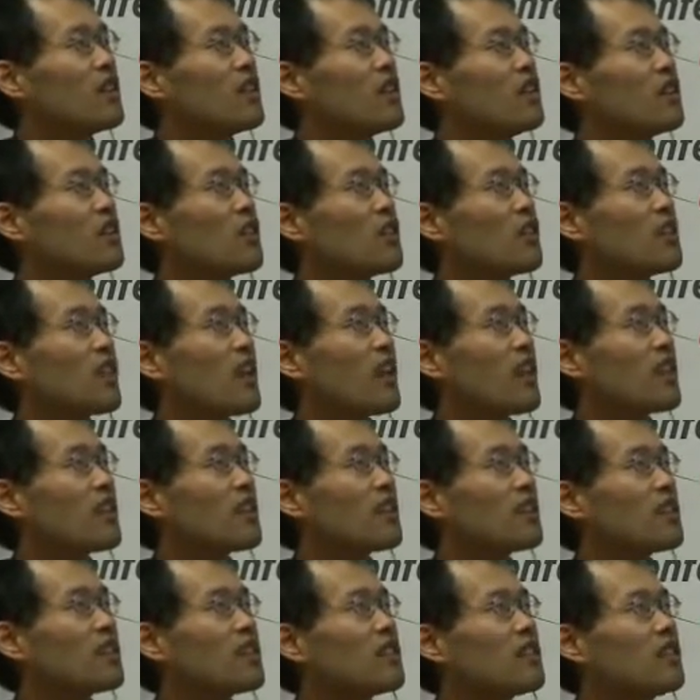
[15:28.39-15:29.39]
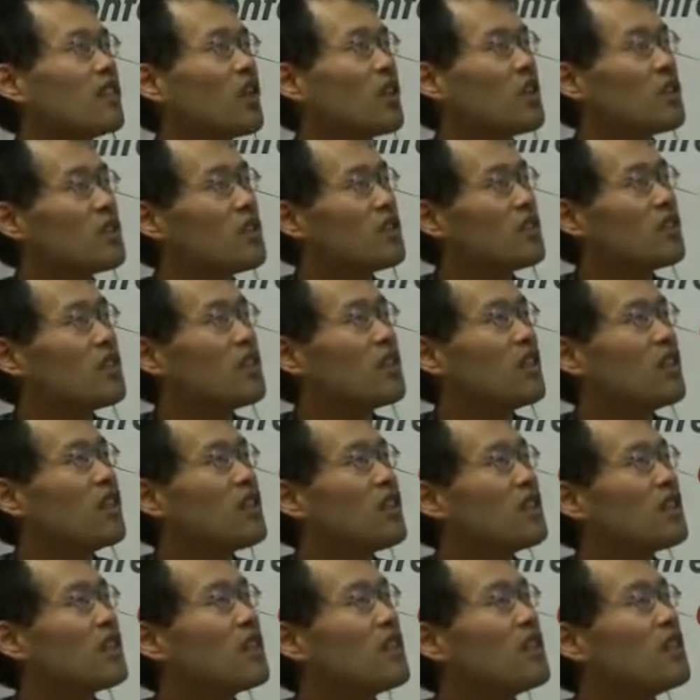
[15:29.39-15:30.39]
in order not to
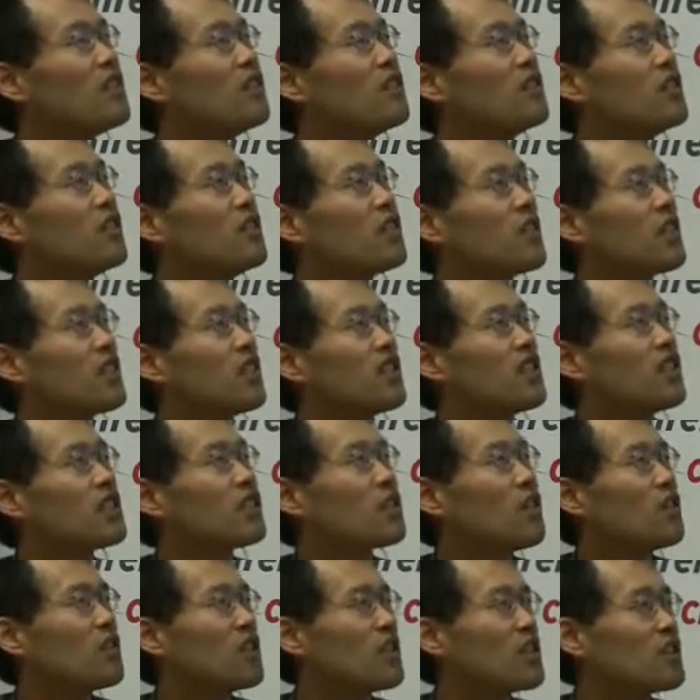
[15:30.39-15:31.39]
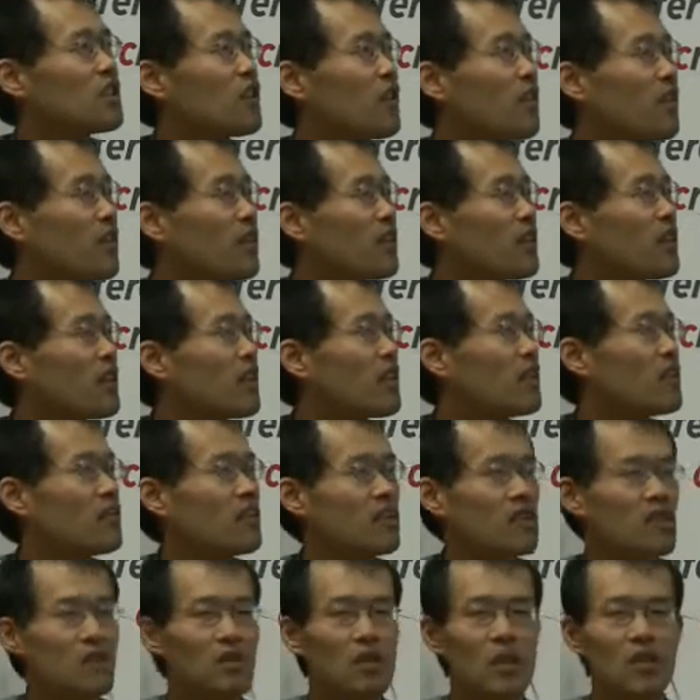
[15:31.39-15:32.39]
fulfill this condition if
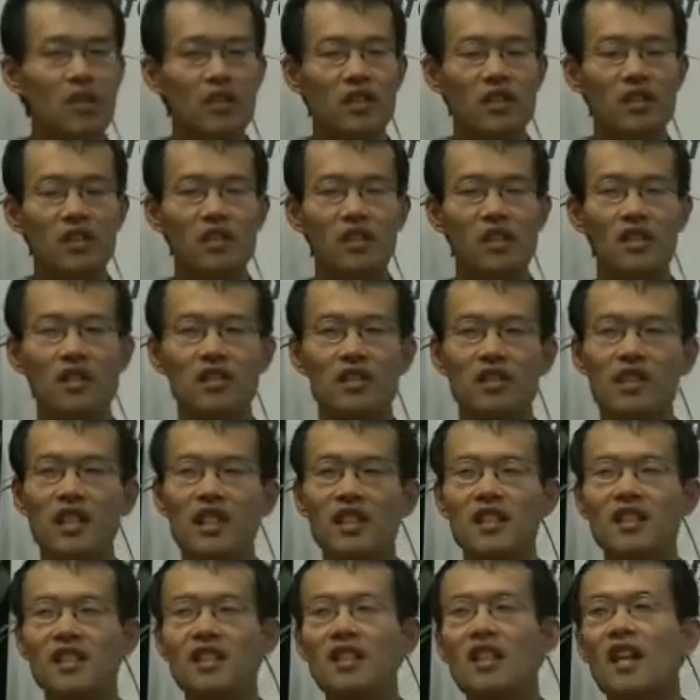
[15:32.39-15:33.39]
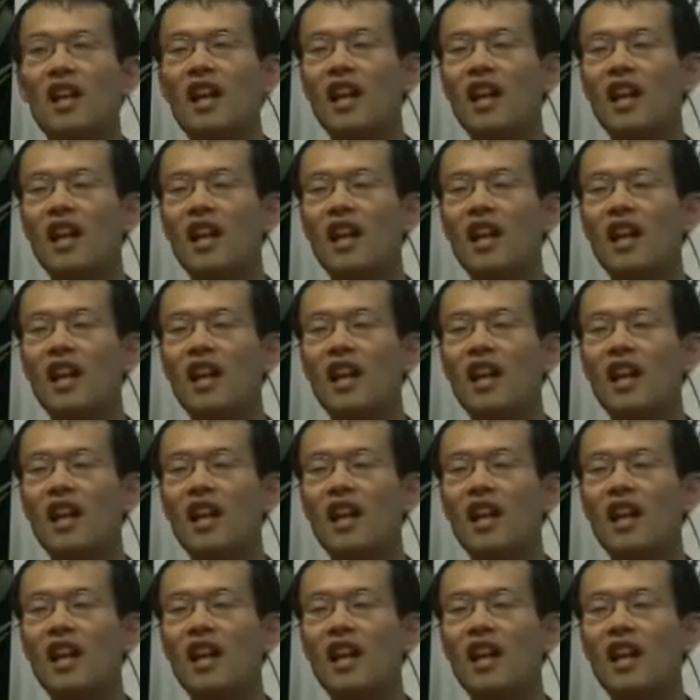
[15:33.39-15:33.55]
we want to use this